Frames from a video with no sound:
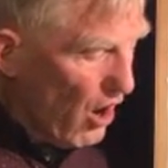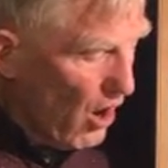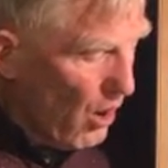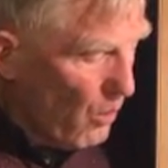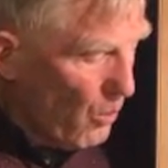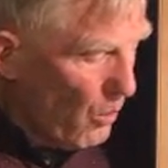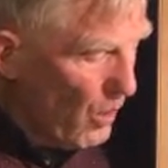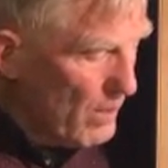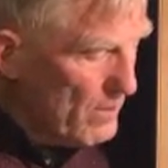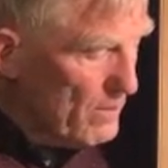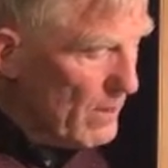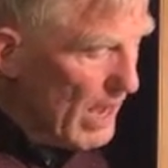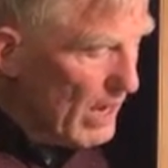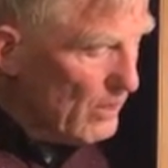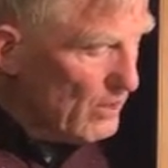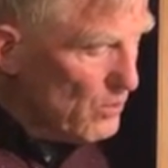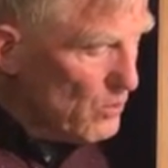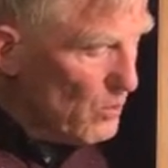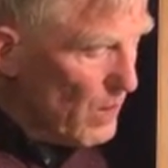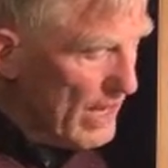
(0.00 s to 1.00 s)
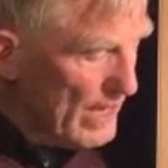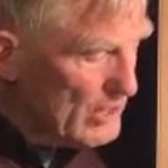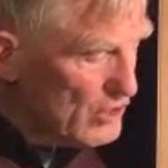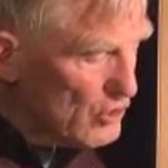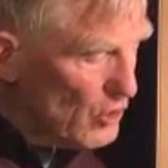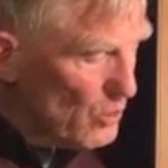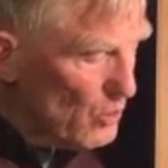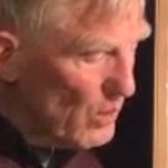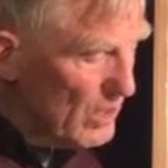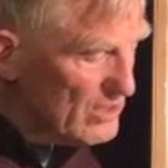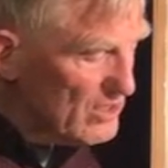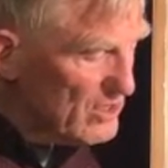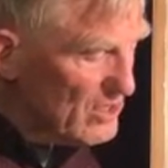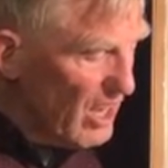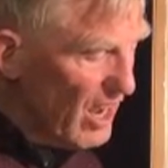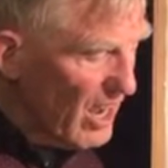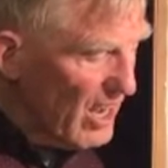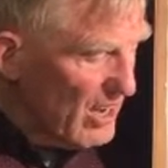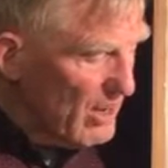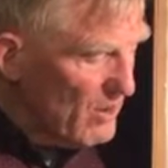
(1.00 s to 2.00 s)
One mountain range on one
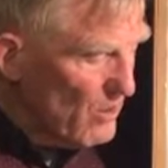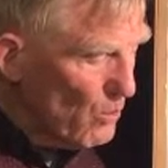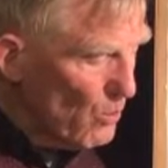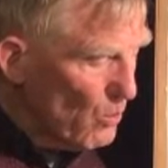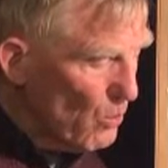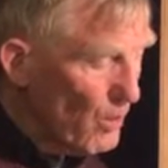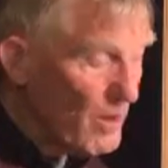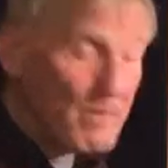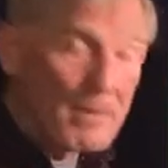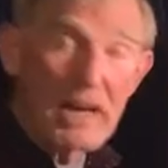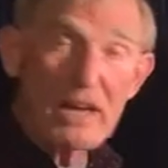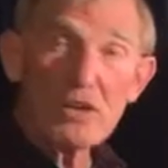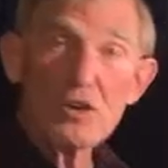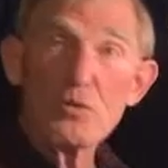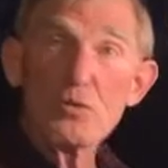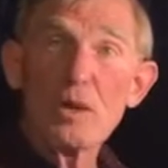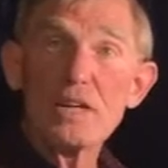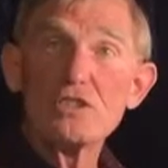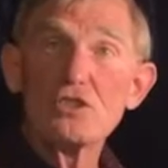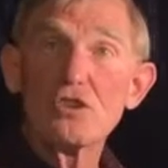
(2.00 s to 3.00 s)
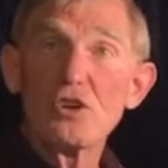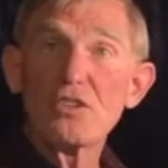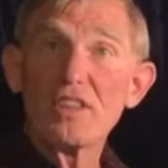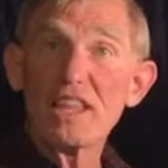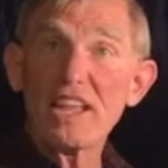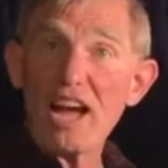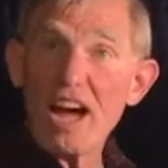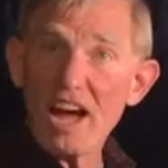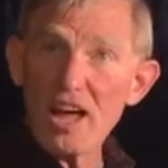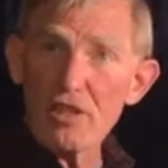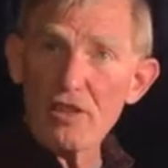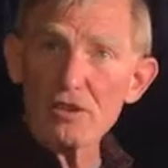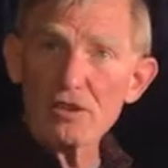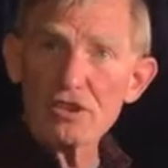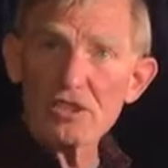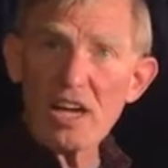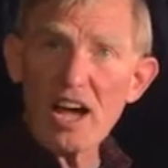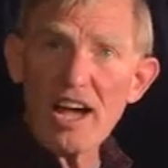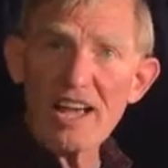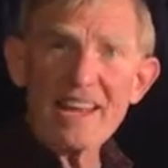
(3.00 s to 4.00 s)
side, one mountain range on the other
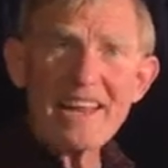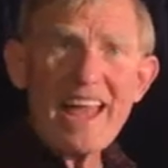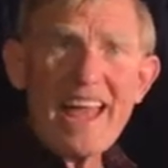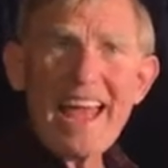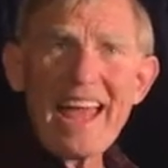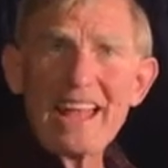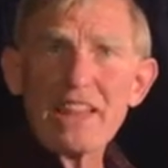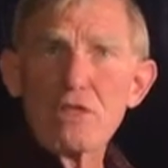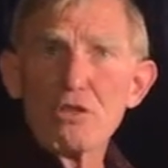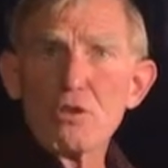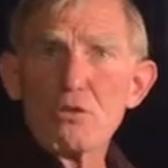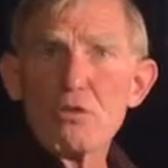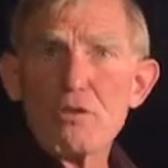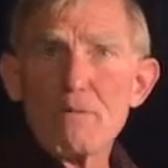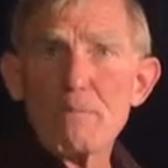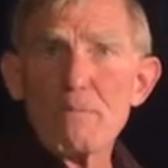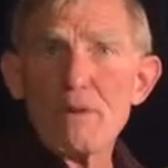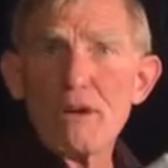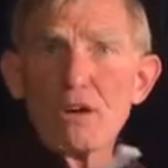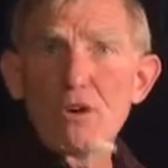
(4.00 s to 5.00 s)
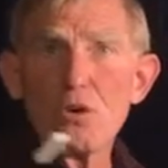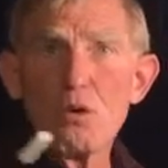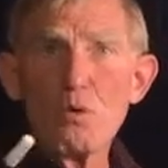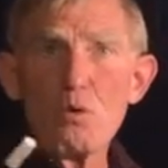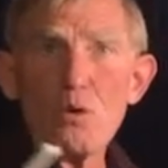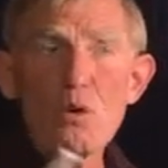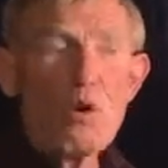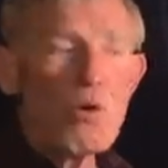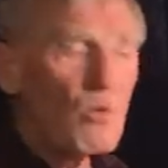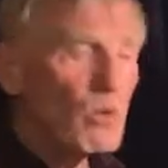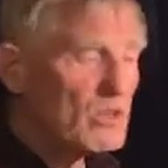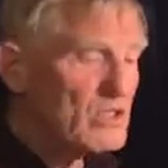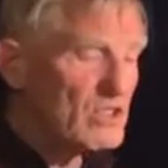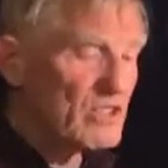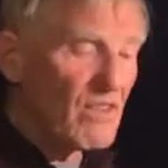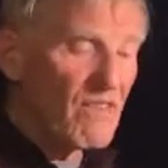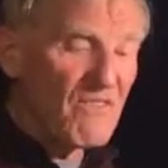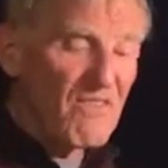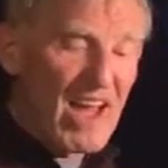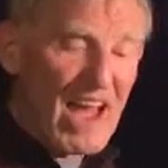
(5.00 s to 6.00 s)
side, and through the middle was
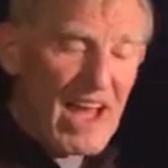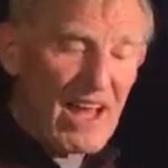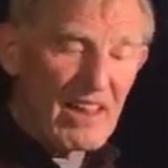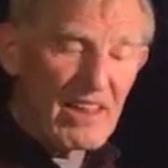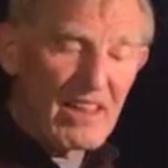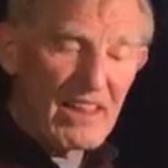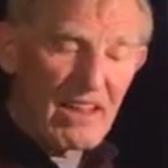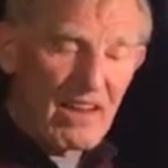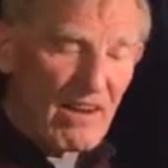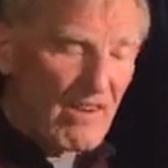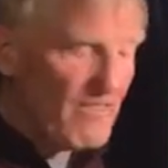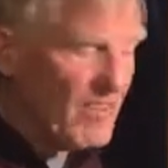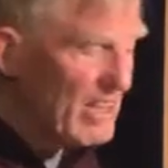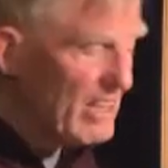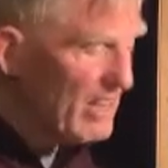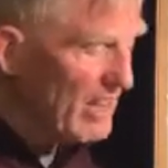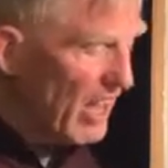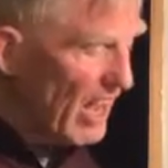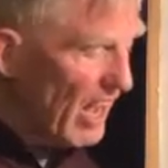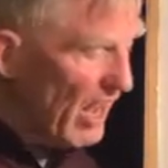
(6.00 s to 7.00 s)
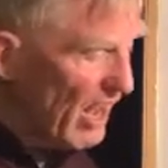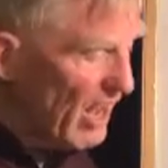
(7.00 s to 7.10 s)
the Valley of Elah.